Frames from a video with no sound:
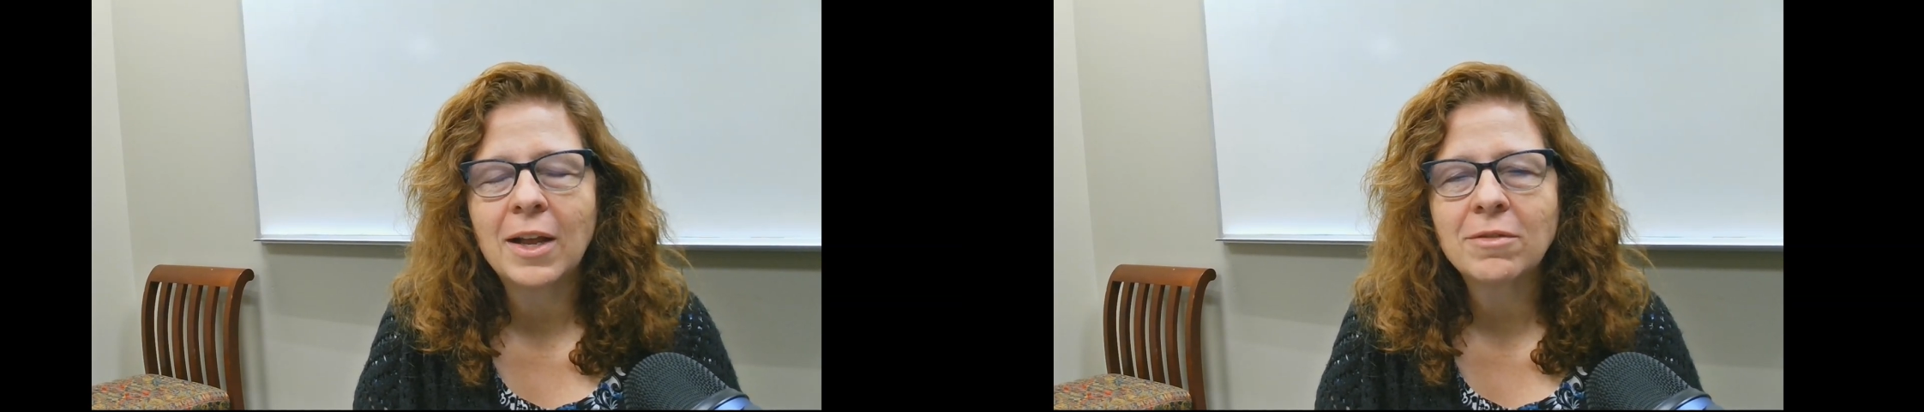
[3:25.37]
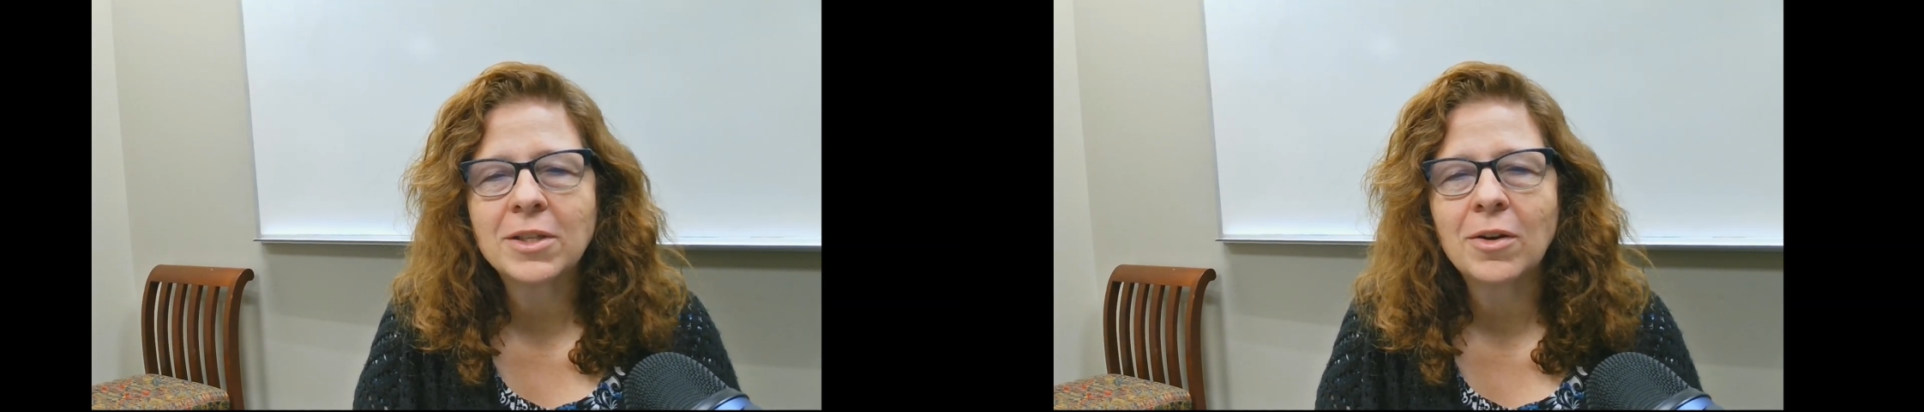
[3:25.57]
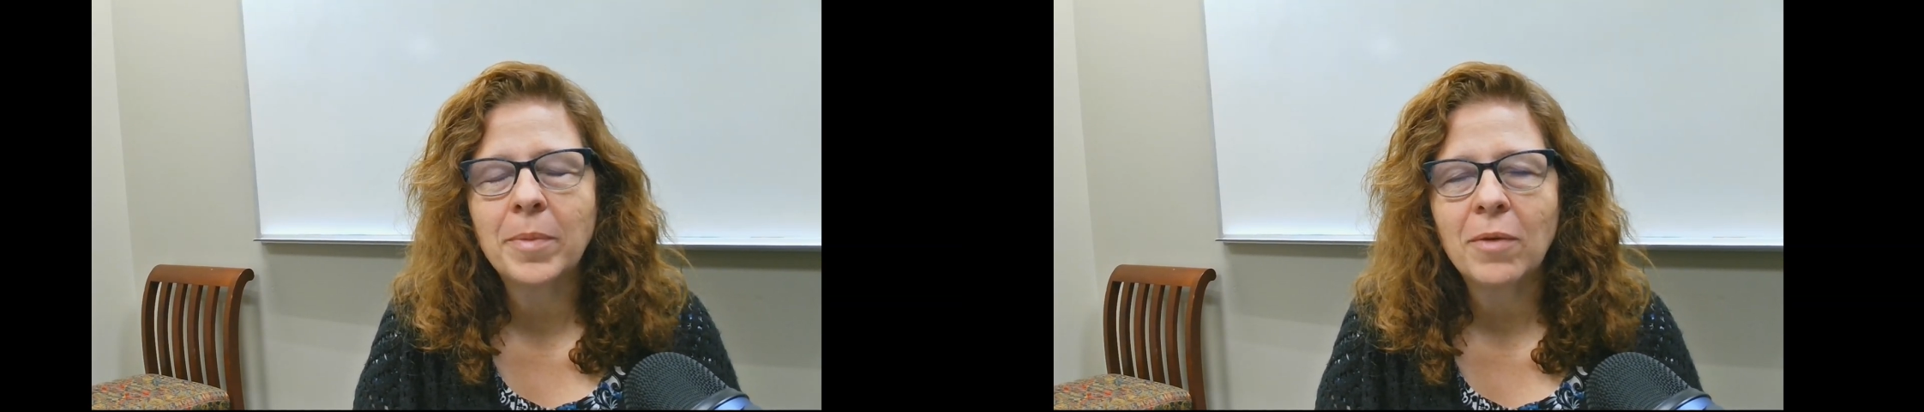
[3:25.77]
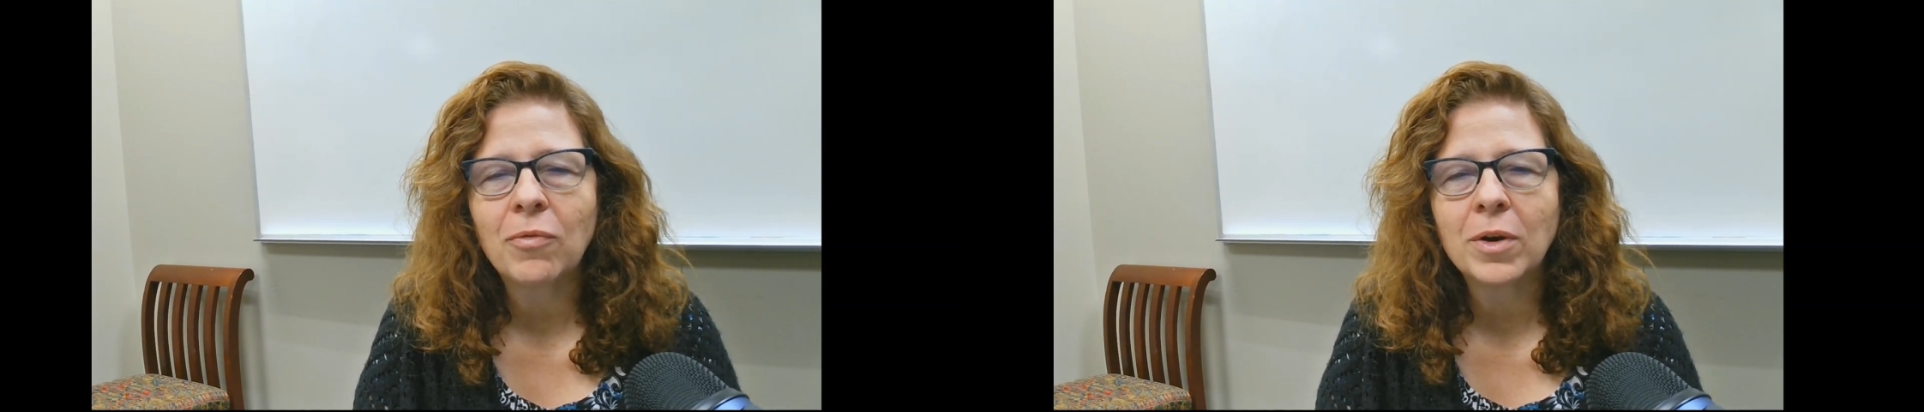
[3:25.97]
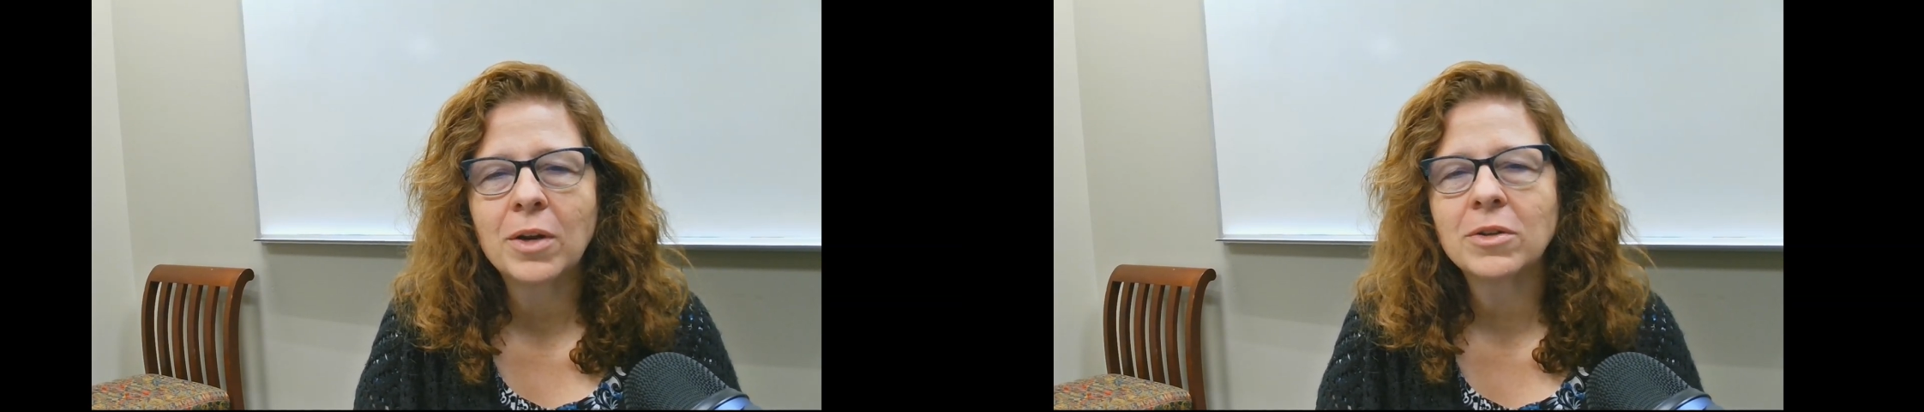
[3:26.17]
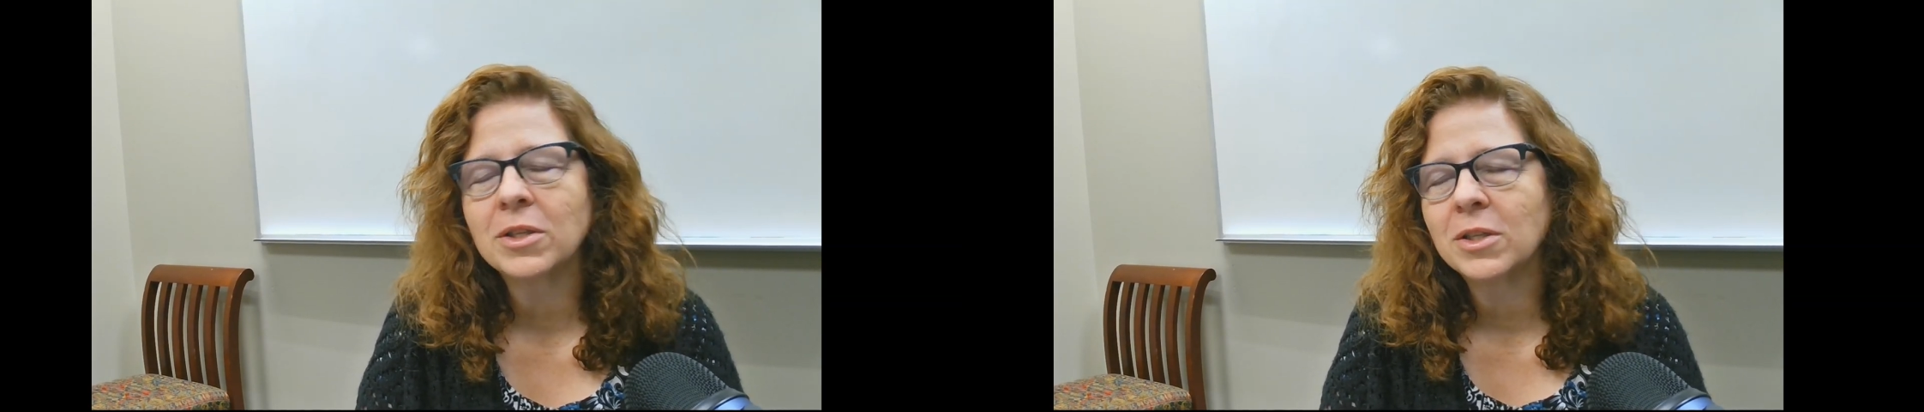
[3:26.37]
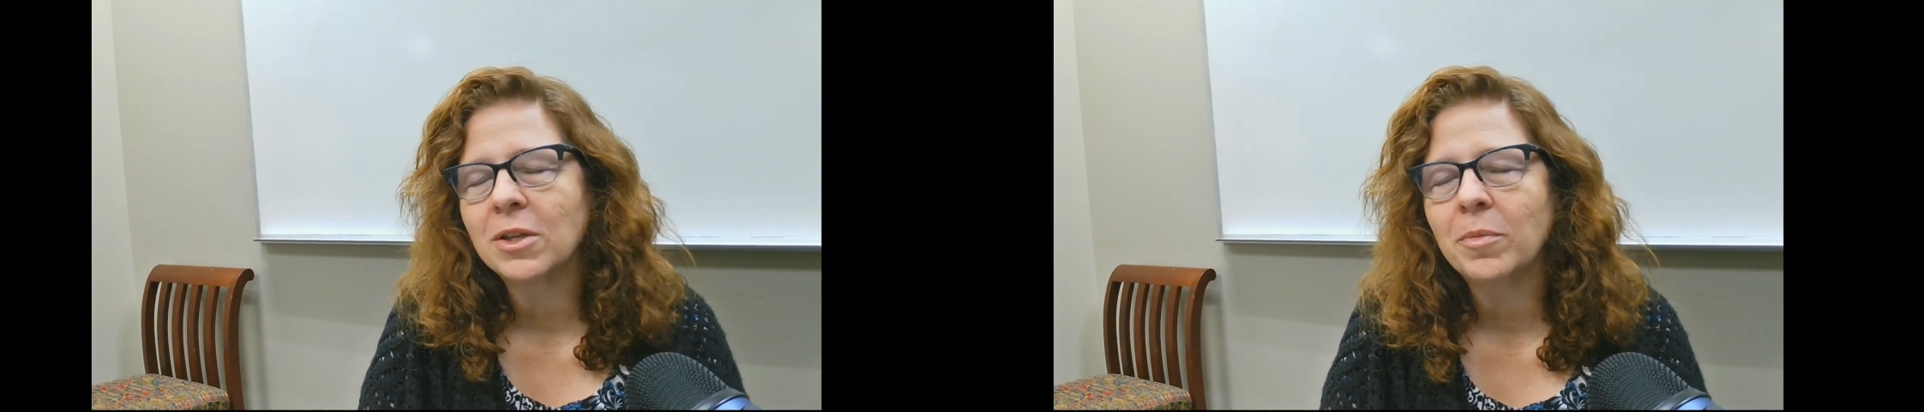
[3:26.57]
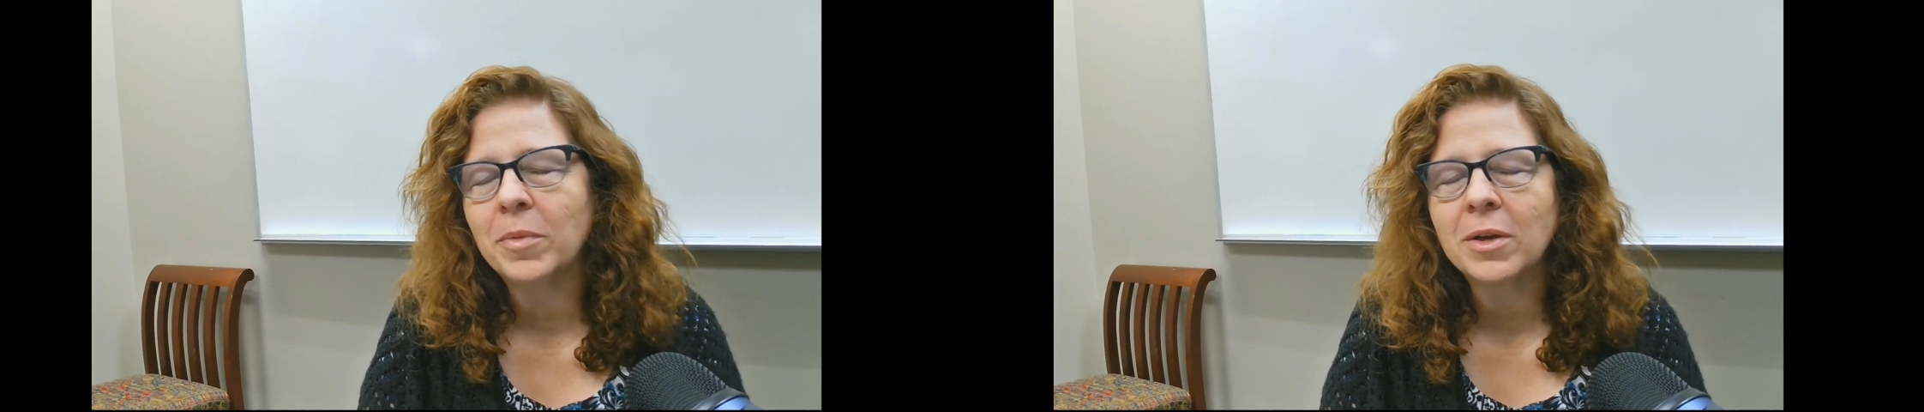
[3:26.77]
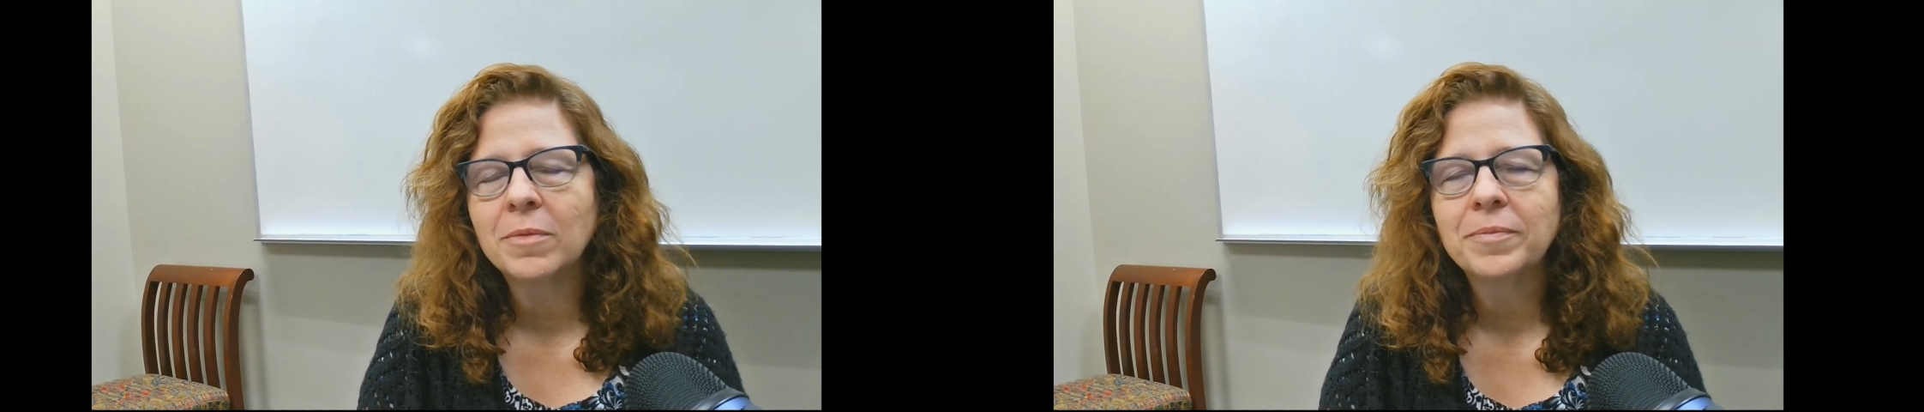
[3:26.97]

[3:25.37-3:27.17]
I was there about 4 years in Tillamook.